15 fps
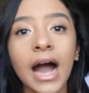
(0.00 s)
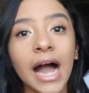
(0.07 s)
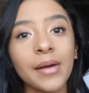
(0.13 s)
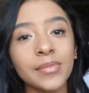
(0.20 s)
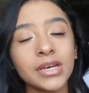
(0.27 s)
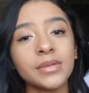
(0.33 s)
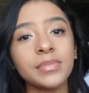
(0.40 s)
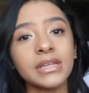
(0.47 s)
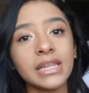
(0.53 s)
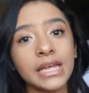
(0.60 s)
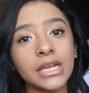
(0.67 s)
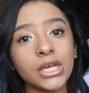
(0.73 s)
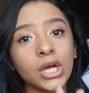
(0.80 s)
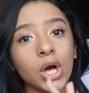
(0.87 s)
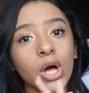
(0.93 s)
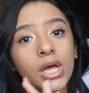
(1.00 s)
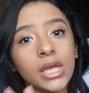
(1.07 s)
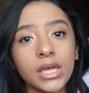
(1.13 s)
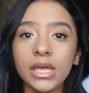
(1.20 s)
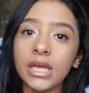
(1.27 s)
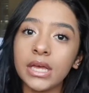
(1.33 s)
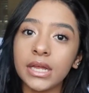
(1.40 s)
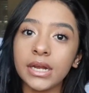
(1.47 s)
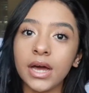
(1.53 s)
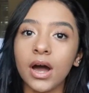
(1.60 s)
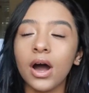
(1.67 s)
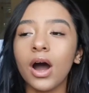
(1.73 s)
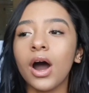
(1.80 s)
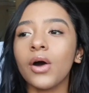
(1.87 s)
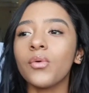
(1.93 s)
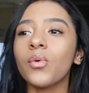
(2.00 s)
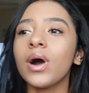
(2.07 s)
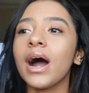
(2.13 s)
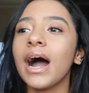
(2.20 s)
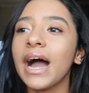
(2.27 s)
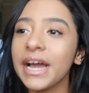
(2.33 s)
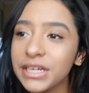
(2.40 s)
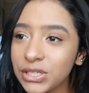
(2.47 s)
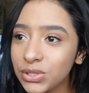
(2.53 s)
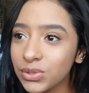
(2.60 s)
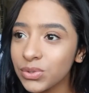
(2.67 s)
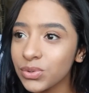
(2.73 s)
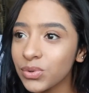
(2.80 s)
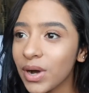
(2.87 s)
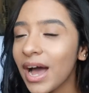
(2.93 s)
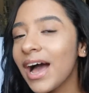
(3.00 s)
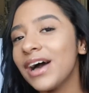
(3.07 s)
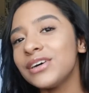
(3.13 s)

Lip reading: I'm going to be letting y'all in on what I do